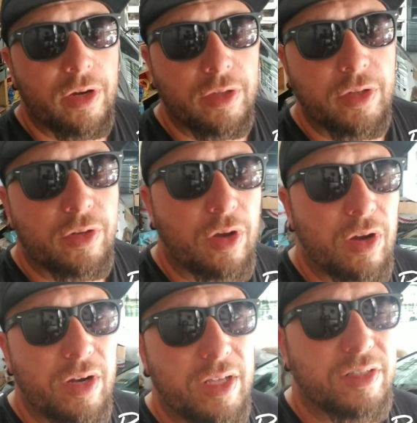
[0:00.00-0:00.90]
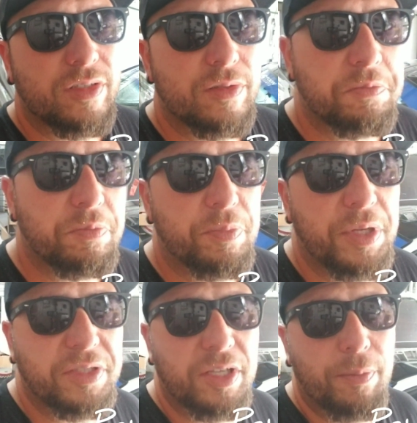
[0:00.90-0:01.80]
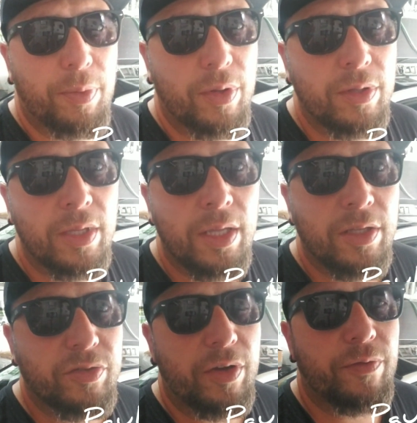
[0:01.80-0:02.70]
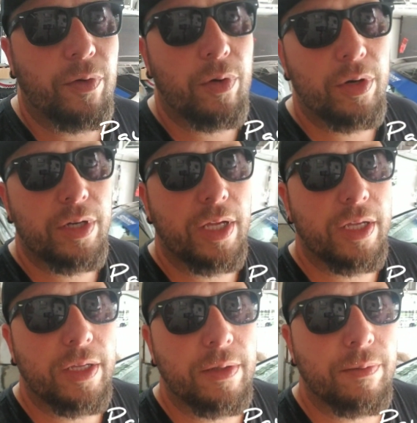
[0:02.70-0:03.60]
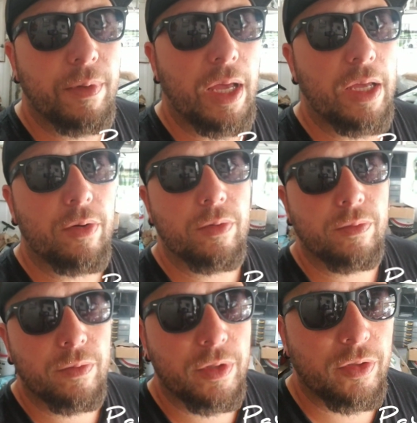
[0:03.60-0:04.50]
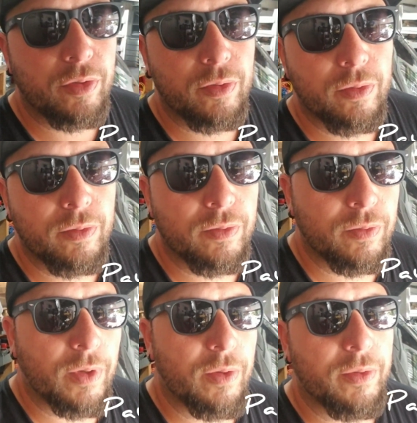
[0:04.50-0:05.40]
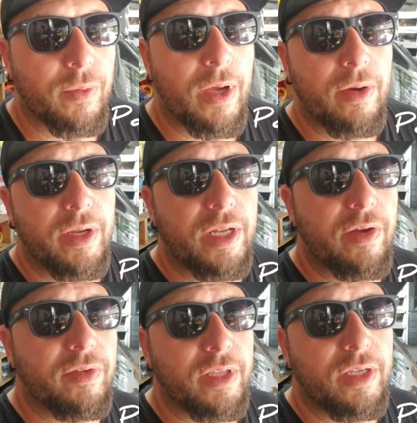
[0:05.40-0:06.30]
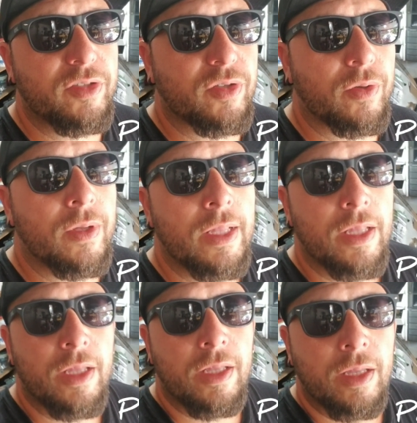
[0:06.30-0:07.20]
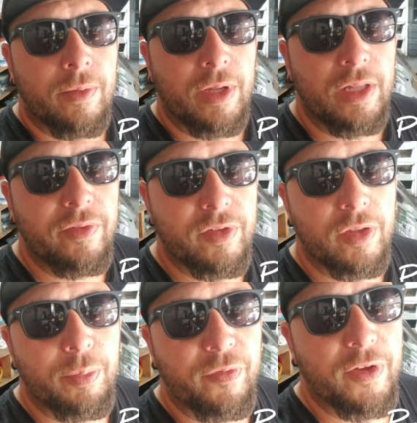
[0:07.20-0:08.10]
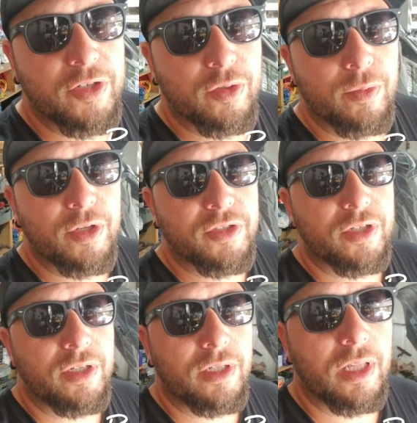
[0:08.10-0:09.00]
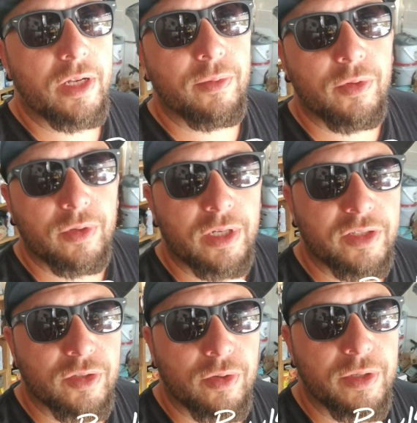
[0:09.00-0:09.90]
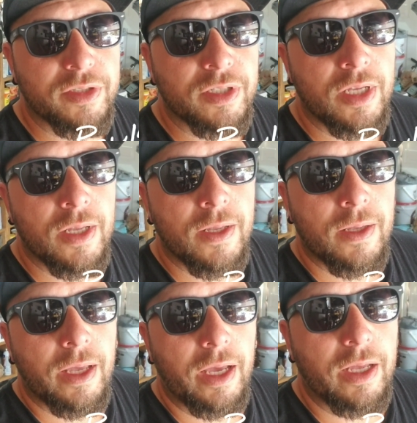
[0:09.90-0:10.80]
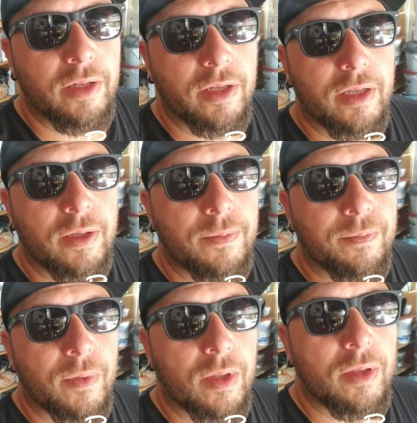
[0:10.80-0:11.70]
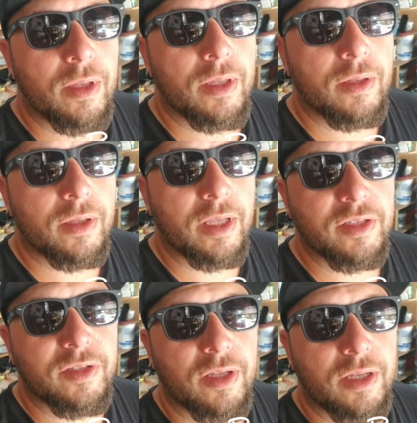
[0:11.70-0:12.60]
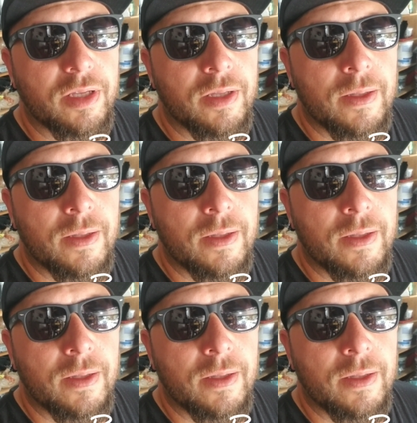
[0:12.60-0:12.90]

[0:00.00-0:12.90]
it onto the car. It's pretty simple, straightforward. Uh, I don't really do well with wiring and everything, so I'm gonna leave it to the professional Mercer. Let him do it as always, and um, get uh,